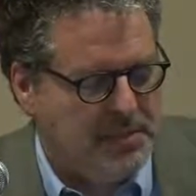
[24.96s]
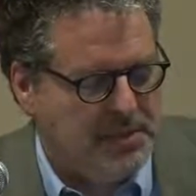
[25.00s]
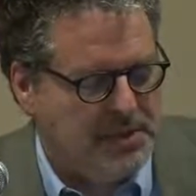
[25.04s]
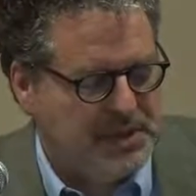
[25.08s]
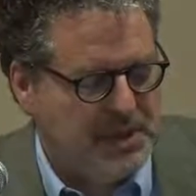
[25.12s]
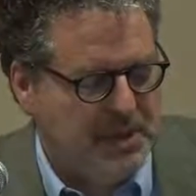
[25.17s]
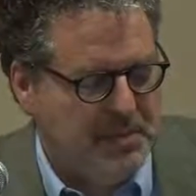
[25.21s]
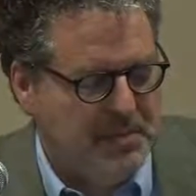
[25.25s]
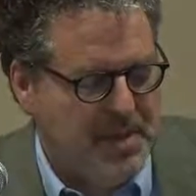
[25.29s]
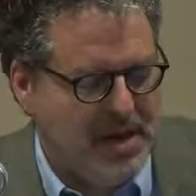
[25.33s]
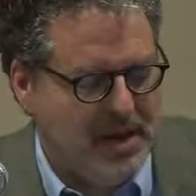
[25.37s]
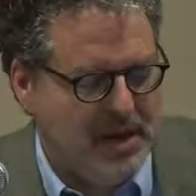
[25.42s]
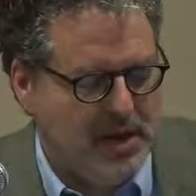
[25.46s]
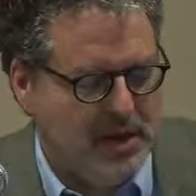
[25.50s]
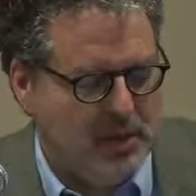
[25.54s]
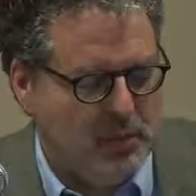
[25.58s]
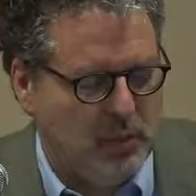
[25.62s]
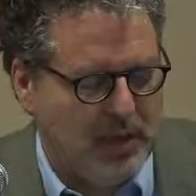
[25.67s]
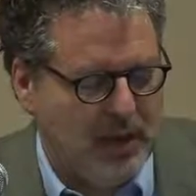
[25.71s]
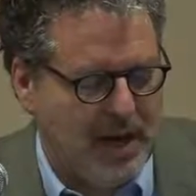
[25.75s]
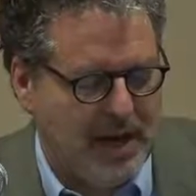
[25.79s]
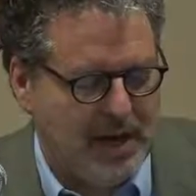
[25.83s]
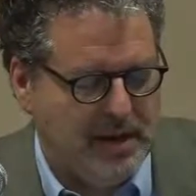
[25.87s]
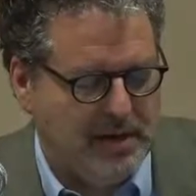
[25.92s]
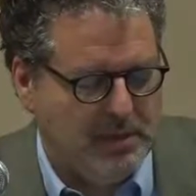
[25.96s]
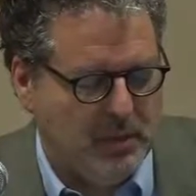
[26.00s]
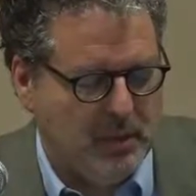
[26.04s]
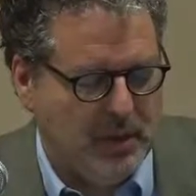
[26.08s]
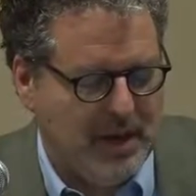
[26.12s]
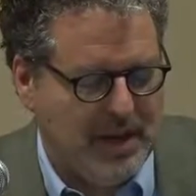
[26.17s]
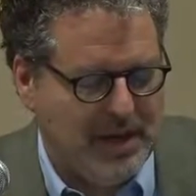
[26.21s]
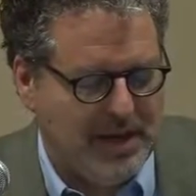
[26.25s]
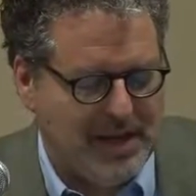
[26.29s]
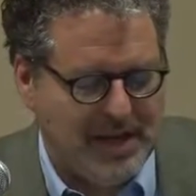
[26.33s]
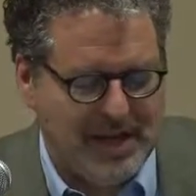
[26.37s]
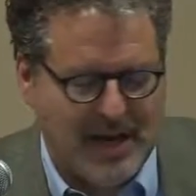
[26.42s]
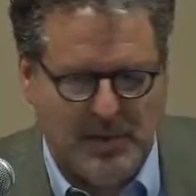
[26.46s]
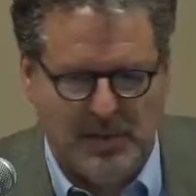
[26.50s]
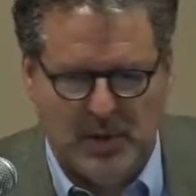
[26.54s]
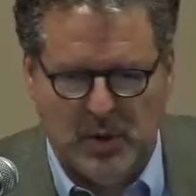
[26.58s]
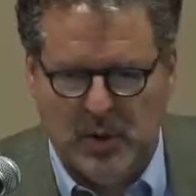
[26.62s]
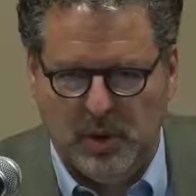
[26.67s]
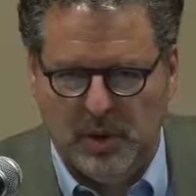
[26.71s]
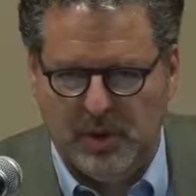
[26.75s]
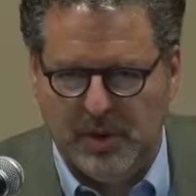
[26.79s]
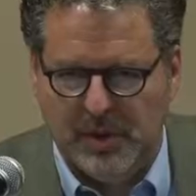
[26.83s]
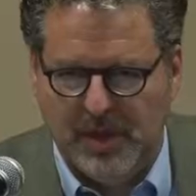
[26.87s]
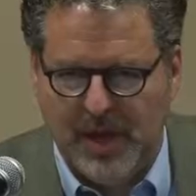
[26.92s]
submitted, what I think I'm
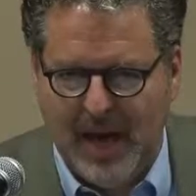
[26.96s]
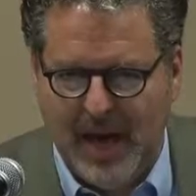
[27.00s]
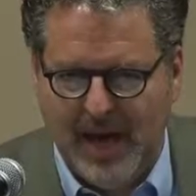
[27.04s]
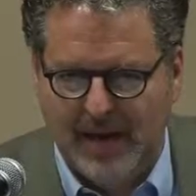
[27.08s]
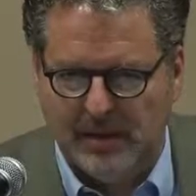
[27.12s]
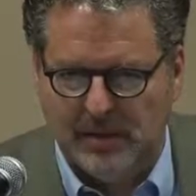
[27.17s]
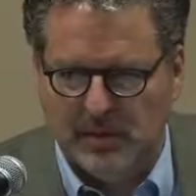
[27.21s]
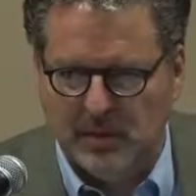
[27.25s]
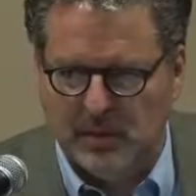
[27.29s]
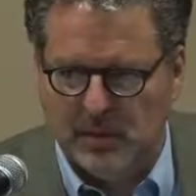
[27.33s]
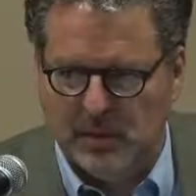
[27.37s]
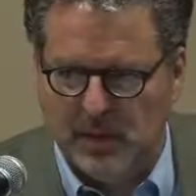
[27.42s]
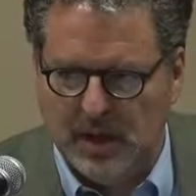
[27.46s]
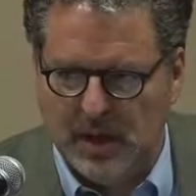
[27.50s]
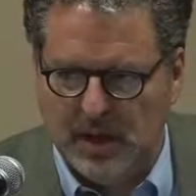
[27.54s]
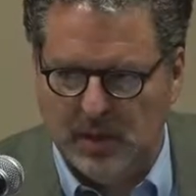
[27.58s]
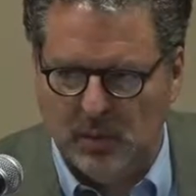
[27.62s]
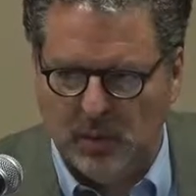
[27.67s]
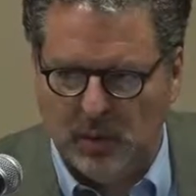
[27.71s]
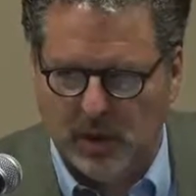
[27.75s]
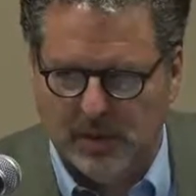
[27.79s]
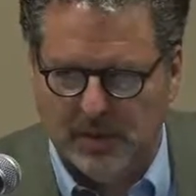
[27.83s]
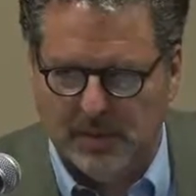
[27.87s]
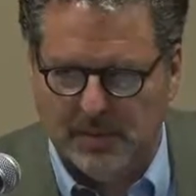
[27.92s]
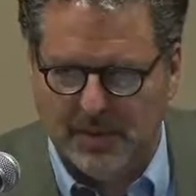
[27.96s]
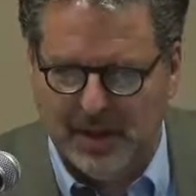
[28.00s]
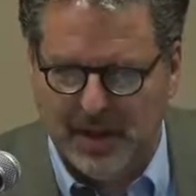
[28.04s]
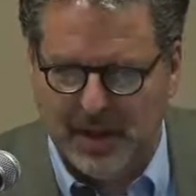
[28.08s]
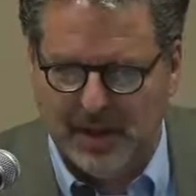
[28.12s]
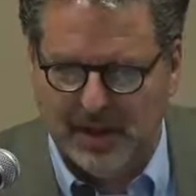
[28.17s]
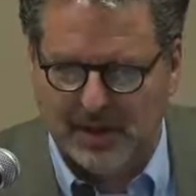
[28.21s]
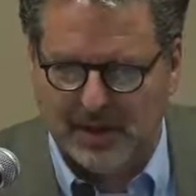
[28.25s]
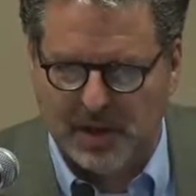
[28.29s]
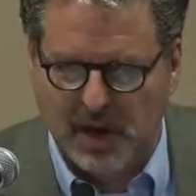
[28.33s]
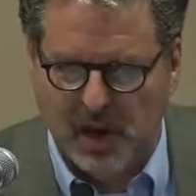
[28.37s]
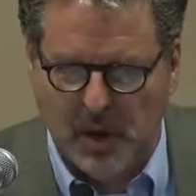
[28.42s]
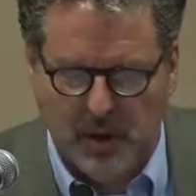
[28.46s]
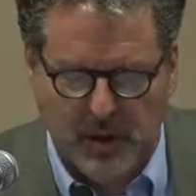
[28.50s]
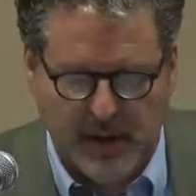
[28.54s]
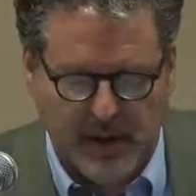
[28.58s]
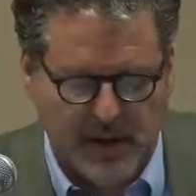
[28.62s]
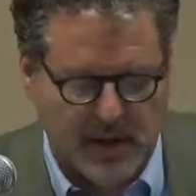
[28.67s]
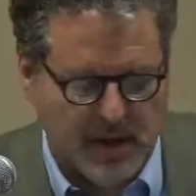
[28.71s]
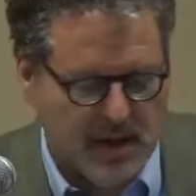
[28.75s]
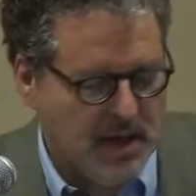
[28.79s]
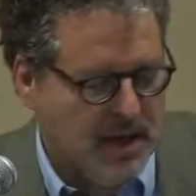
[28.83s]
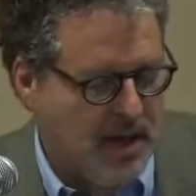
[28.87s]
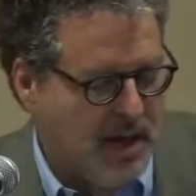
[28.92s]
doing with that, and where some of that is
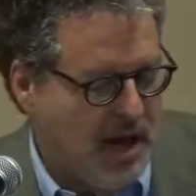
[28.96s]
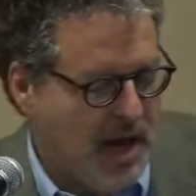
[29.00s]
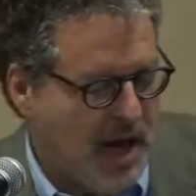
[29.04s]
going.